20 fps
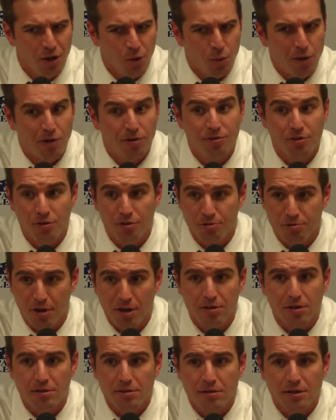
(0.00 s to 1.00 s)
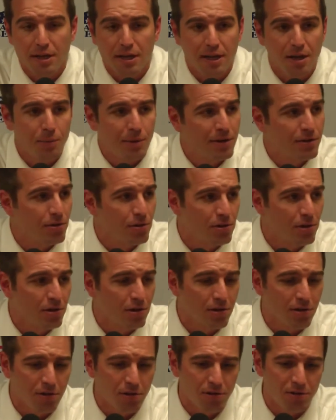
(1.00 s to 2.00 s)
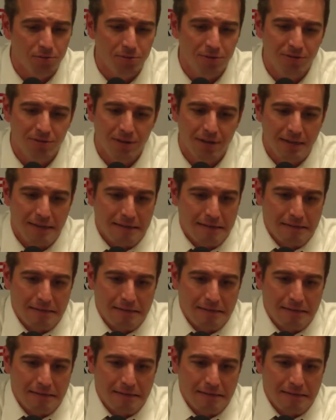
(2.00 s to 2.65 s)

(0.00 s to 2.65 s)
we were still struggling. And, we told our girls, we said,